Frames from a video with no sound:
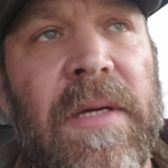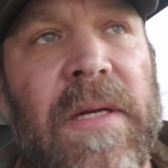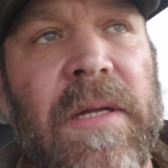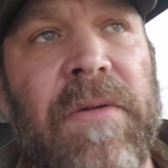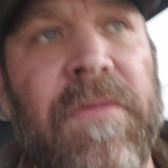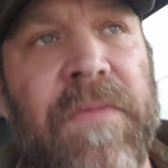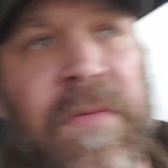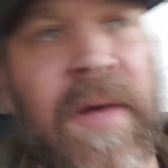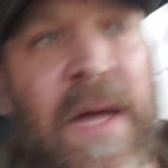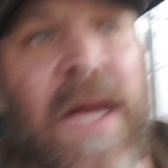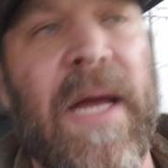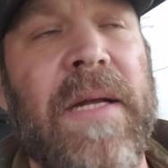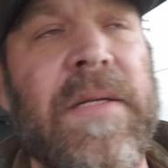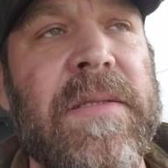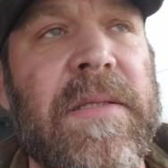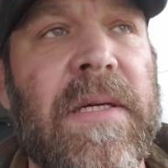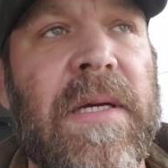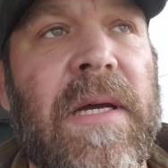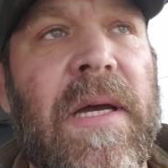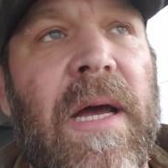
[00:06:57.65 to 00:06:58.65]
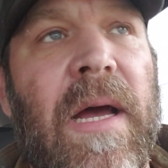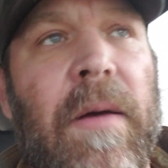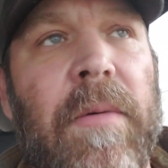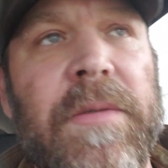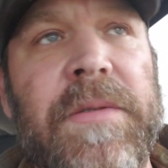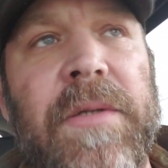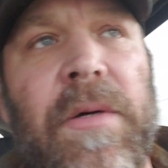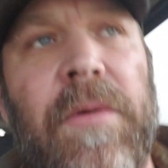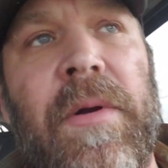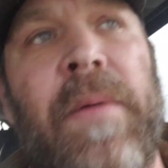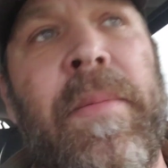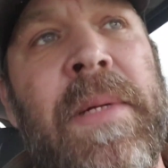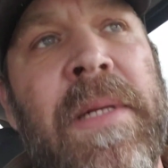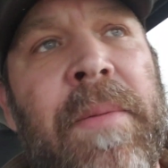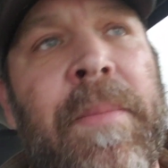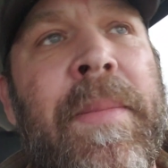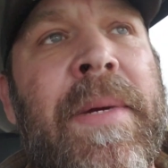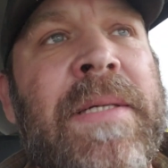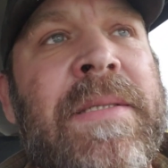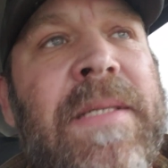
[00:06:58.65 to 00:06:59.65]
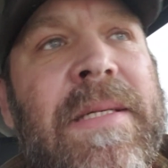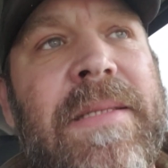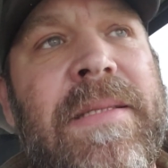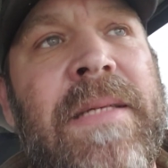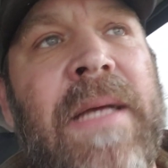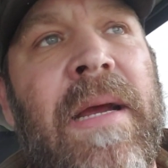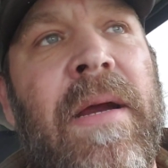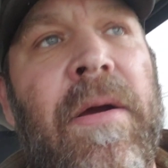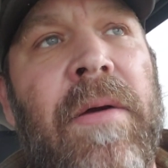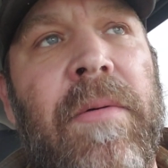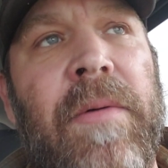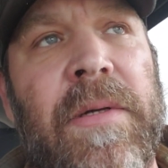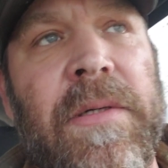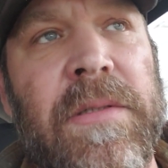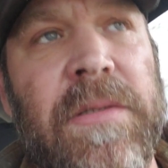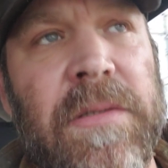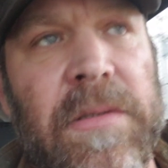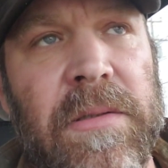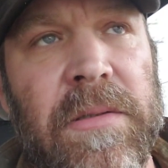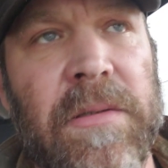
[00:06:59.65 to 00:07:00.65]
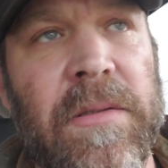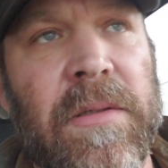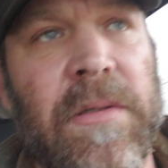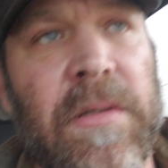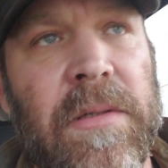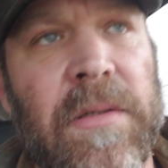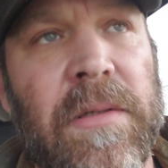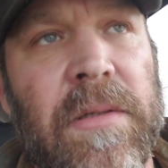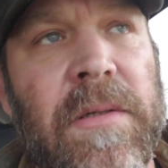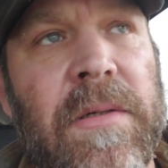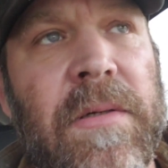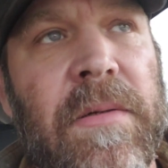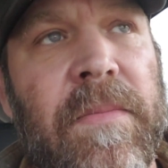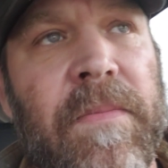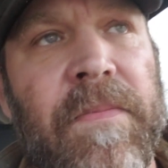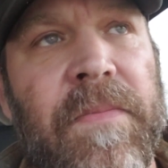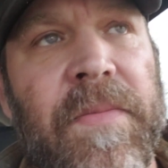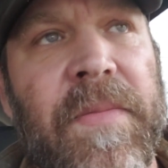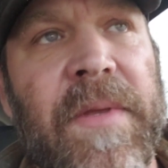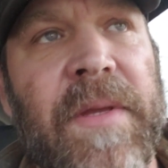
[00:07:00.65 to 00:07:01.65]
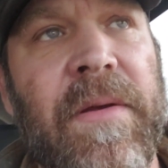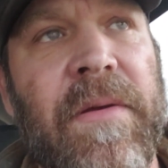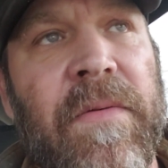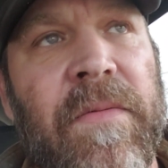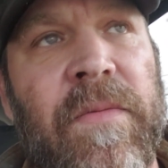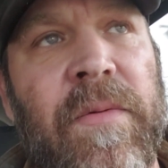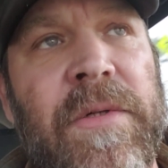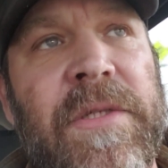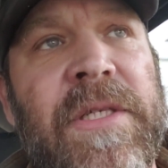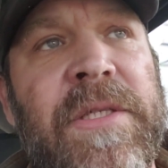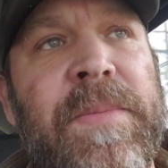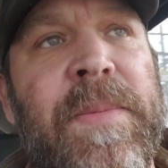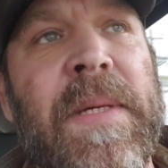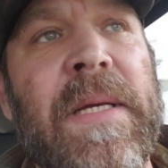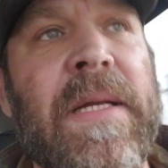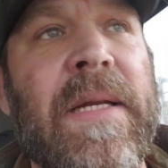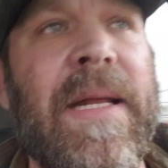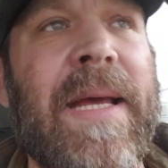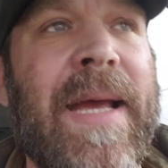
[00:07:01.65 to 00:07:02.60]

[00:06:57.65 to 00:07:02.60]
In fact, I was told I'm a domestic terrorist for just being